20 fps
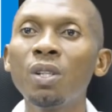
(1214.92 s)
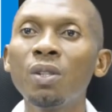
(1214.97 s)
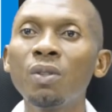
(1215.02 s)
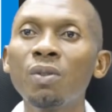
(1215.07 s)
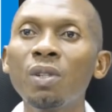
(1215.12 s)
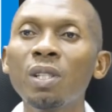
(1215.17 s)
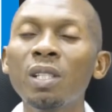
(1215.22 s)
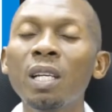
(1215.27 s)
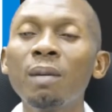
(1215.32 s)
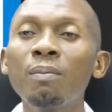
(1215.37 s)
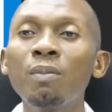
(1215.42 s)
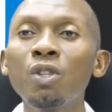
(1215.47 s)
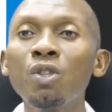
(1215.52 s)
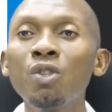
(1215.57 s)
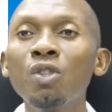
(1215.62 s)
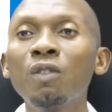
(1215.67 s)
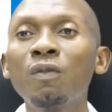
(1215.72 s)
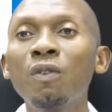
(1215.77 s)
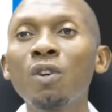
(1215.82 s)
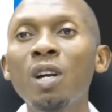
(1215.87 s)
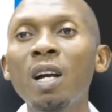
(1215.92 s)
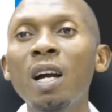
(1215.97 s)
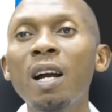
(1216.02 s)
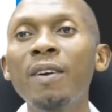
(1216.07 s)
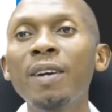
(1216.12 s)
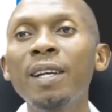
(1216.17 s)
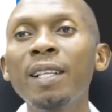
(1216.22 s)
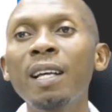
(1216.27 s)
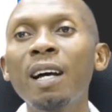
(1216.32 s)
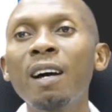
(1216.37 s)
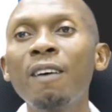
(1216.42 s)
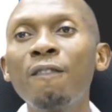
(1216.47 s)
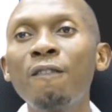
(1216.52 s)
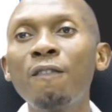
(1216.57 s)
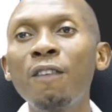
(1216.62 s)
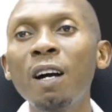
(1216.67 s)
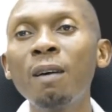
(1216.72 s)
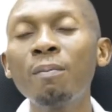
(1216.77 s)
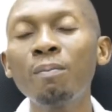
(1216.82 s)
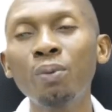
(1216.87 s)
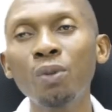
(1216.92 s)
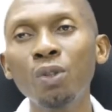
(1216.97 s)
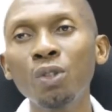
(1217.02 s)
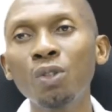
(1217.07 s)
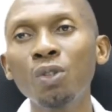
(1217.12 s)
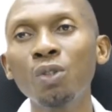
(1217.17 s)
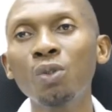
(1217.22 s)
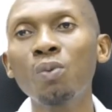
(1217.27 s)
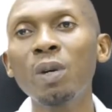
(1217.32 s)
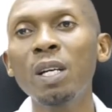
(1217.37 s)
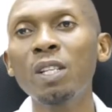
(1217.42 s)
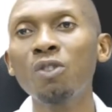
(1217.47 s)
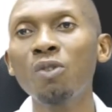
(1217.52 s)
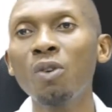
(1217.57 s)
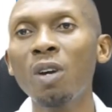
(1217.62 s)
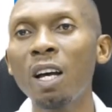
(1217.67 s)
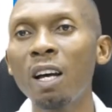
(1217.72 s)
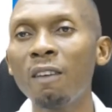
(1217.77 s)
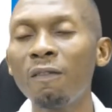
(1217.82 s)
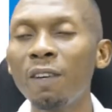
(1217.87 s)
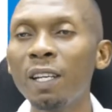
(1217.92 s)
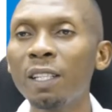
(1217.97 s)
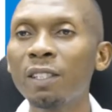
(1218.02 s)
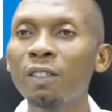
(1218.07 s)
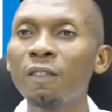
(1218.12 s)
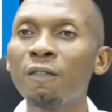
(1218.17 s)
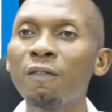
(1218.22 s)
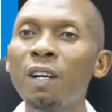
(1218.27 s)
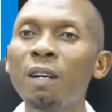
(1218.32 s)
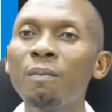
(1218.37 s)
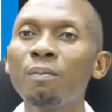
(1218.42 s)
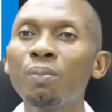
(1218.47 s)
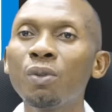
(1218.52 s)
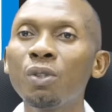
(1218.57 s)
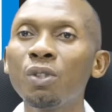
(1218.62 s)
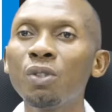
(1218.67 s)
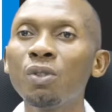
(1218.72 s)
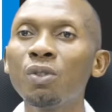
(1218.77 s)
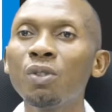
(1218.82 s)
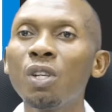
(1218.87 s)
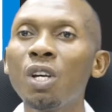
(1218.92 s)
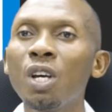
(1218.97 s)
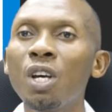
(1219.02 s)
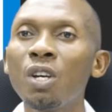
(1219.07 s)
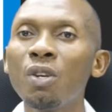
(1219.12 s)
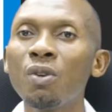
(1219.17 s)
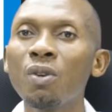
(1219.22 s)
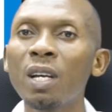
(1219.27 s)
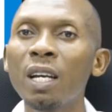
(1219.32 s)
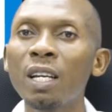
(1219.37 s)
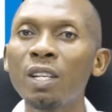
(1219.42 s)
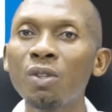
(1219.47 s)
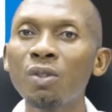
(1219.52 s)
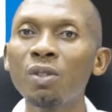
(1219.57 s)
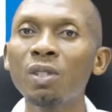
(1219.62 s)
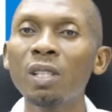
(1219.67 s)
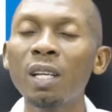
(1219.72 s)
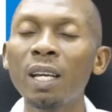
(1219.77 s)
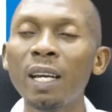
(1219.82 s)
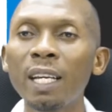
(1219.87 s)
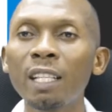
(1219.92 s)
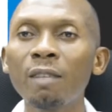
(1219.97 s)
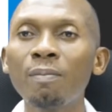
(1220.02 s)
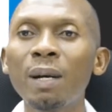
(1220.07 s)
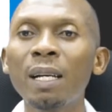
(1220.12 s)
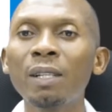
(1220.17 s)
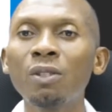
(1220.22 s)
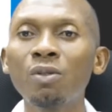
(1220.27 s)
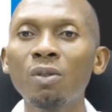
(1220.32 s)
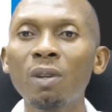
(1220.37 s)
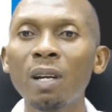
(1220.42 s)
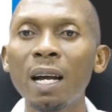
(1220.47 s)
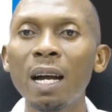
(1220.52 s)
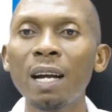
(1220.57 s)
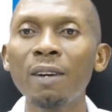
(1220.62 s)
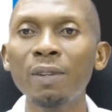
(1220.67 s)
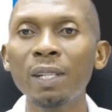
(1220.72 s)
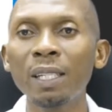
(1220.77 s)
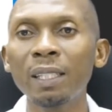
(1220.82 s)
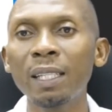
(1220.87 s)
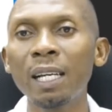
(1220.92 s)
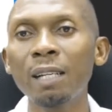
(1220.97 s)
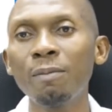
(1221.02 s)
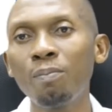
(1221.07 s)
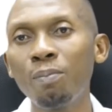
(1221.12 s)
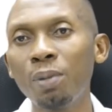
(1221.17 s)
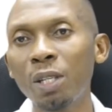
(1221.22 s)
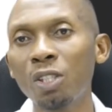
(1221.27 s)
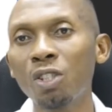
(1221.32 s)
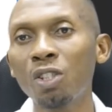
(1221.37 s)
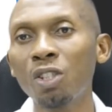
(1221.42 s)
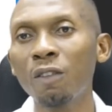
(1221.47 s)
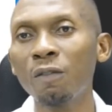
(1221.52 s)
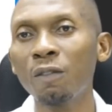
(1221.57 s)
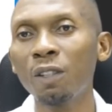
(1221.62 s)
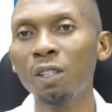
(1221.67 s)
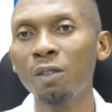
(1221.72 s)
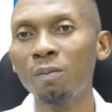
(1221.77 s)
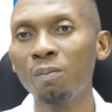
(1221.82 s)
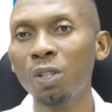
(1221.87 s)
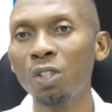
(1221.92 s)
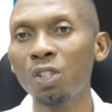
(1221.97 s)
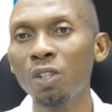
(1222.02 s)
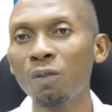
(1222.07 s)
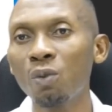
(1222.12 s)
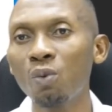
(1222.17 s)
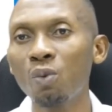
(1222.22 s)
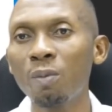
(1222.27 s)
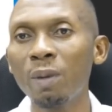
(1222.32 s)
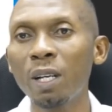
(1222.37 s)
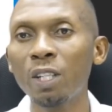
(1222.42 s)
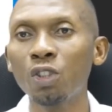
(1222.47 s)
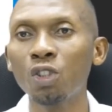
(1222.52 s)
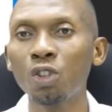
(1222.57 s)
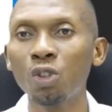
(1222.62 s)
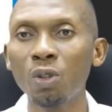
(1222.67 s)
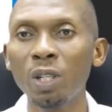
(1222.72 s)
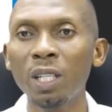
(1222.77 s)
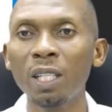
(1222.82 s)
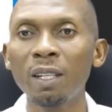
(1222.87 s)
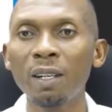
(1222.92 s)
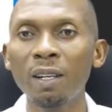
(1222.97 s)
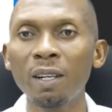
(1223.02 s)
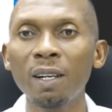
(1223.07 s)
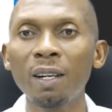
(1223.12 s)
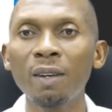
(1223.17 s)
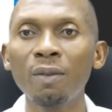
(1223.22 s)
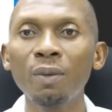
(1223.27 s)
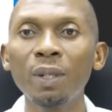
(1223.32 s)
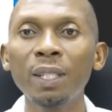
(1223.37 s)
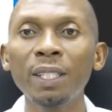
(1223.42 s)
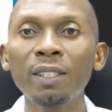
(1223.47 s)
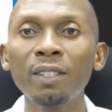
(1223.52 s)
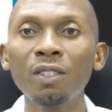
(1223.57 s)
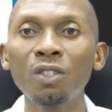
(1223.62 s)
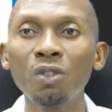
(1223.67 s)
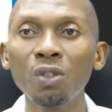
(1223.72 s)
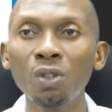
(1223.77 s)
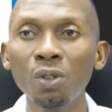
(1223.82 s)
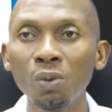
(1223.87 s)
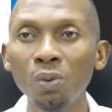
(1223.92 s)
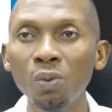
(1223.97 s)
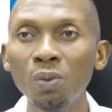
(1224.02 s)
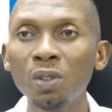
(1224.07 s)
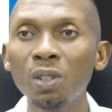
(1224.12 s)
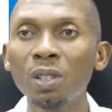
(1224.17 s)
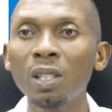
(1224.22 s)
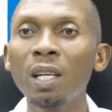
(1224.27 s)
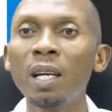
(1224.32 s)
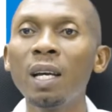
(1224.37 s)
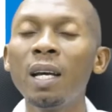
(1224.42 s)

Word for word: So it can be used for carrying our farm produce. Once you harvest the farm produce, you can use the pan to carry That picture of the, the picture of the woman showing how it is used.